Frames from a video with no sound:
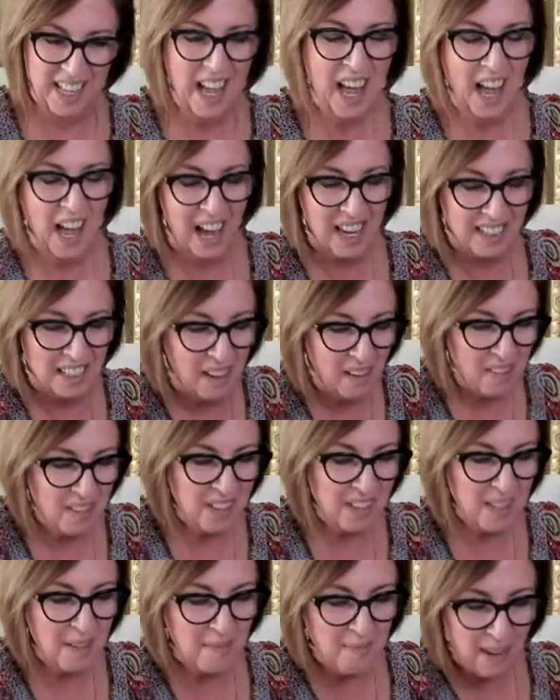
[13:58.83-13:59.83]
I love
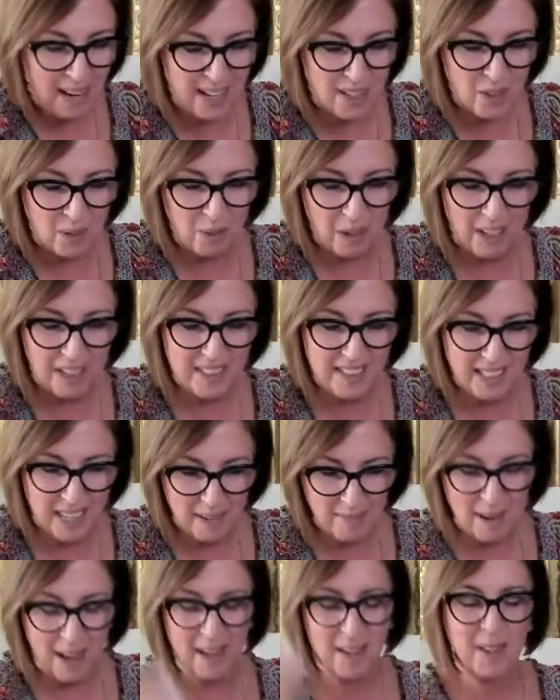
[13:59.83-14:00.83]
that the Page of Wands
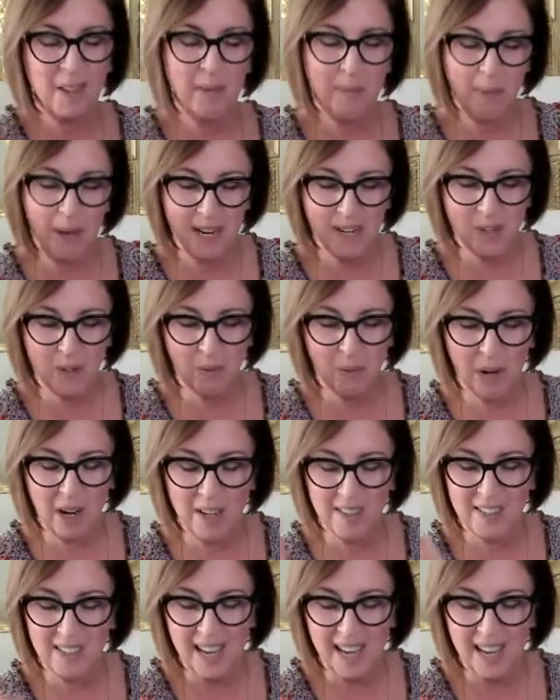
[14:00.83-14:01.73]
came out on the Page of Wands.